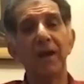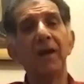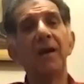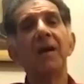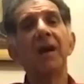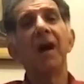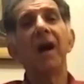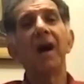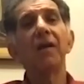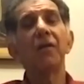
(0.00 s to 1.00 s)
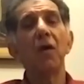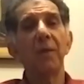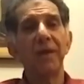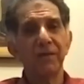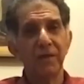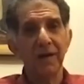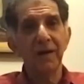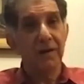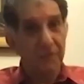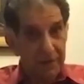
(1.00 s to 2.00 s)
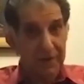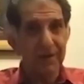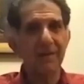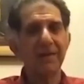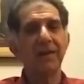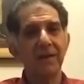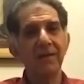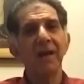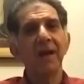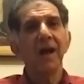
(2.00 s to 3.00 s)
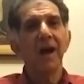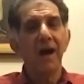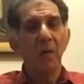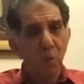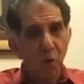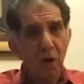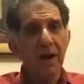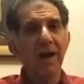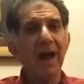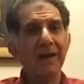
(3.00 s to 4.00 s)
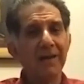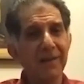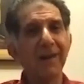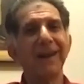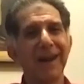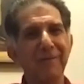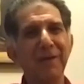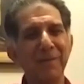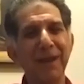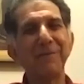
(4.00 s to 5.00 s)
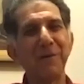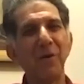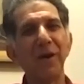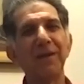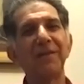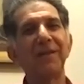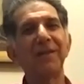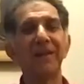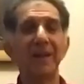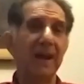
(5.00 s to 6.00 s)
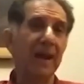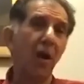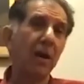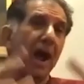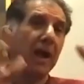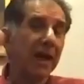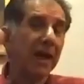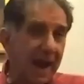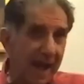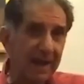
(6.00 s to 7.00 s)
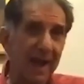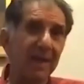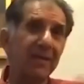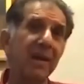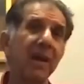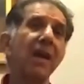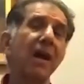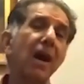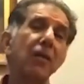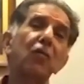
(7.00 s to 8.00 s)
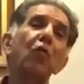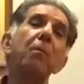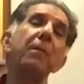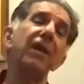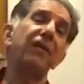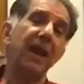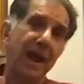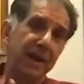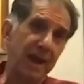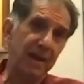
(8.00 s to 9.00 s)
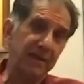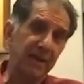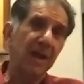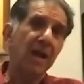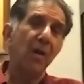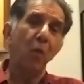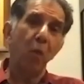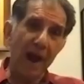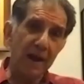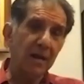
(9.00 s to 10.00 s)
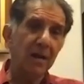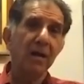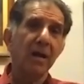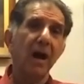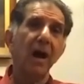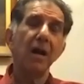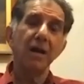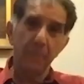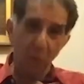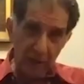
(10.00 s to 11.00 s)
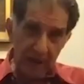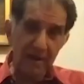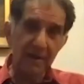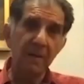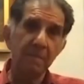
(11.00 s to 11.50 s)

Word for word: uh, your question, difficult as it is, uh, would at a certain level make for more interesting TV. On other areas, uh, two major areas. One, uh, Napoleon